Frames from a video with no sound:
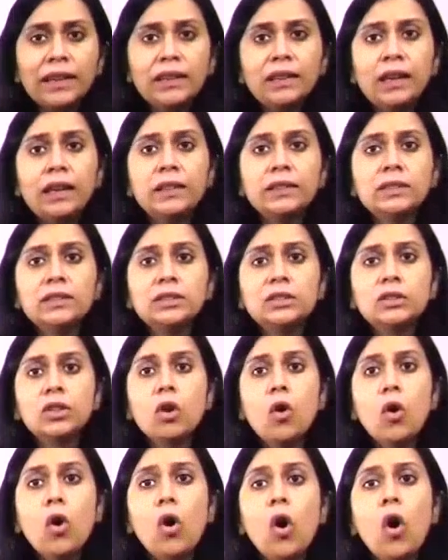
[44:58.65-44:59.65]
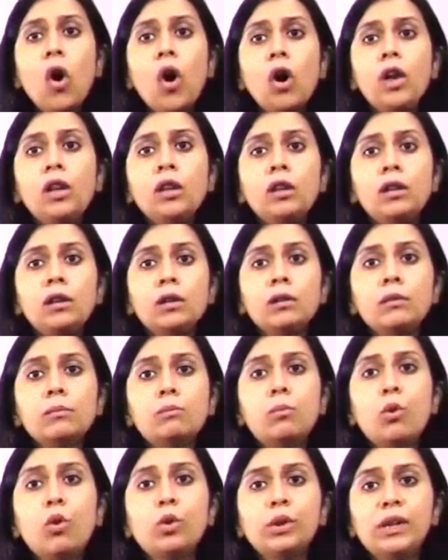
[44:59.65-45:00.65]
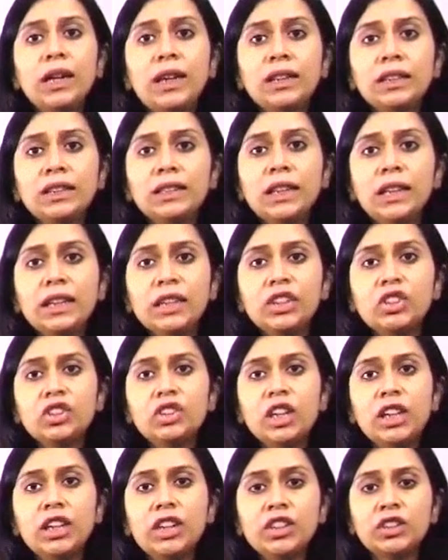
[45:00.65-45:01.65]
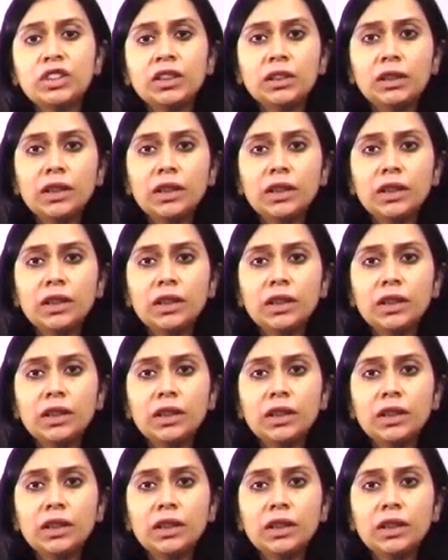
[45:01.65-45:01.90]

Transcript: guys, all potent inhalational agent,